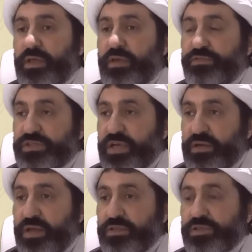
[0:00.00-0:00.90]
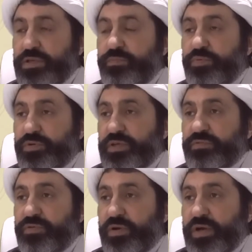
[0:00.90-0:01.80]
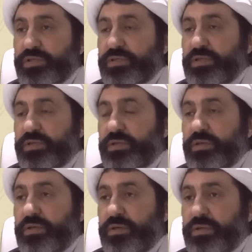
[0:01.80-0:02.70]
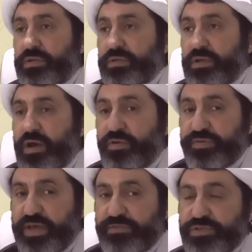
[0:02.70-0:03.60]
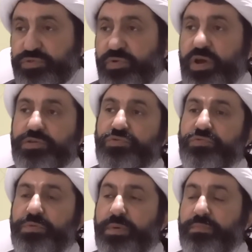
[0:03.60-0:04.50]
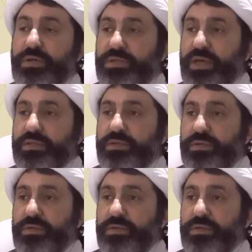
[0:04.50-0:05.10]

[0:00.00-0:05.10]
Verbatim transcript: If salat is important for us, our nafs tries to remember that.